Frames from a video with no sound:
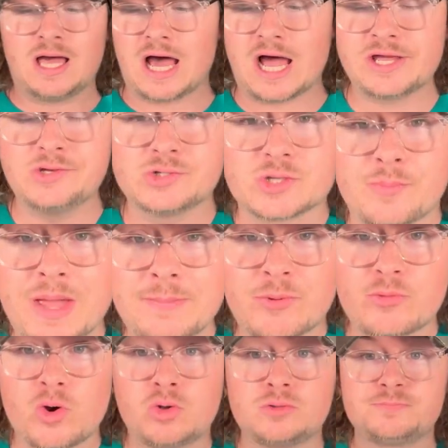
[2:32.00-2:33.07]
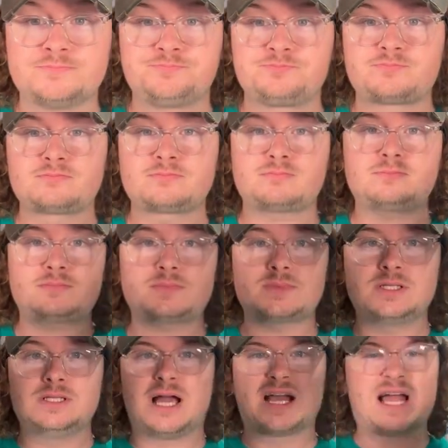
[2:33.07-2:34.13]
I use a paper roll.
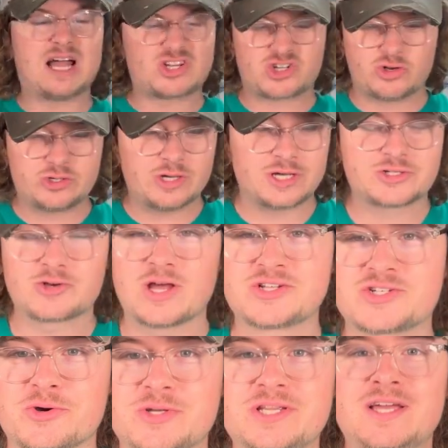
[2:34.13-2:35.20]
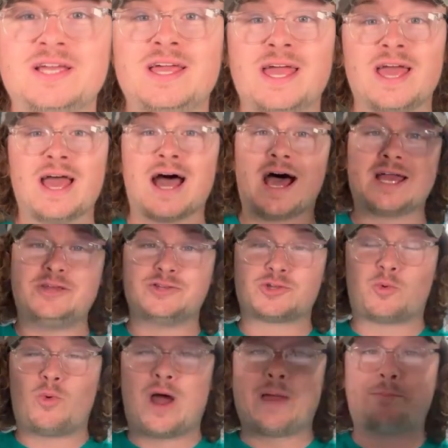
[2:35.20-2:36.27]
I can't show you, I tried showing you. I use
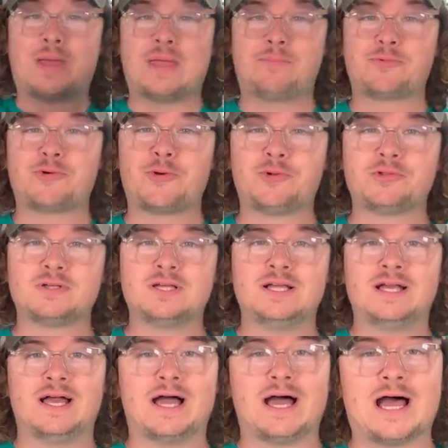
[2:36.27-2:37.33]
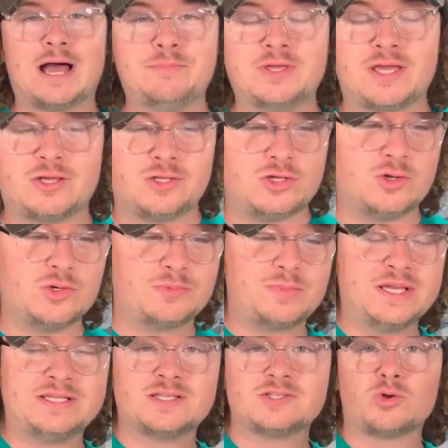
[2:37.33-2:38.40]
a white paper roll. Um, you can use
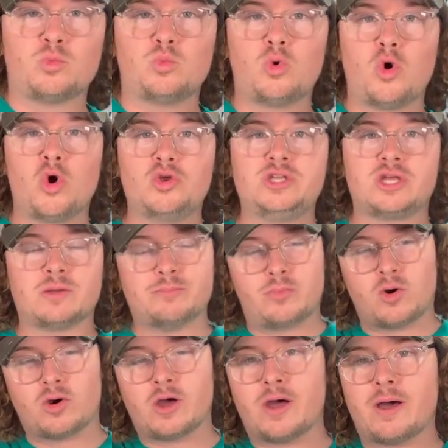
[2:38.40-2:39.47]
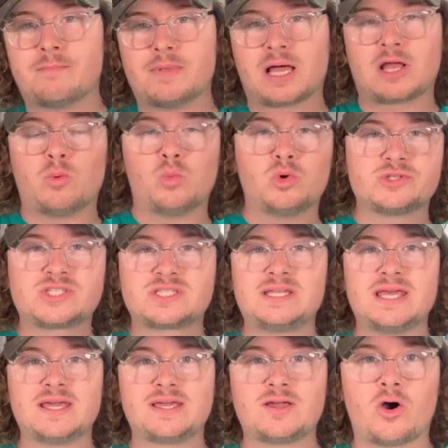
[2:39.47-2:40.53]
pieces of wood. You can put um, like a wood
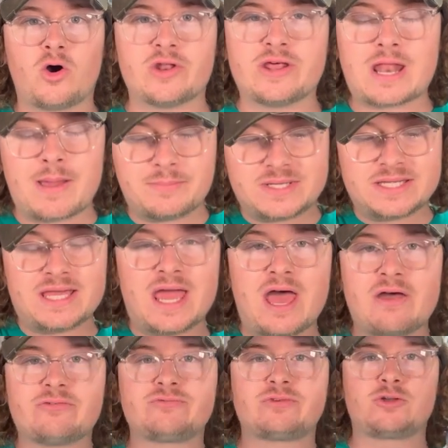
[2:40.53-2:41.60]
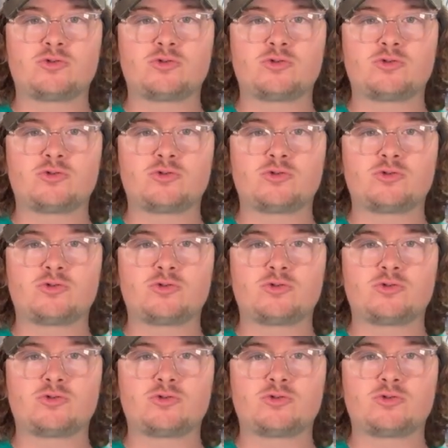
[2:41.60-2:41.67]
stick on an MDF.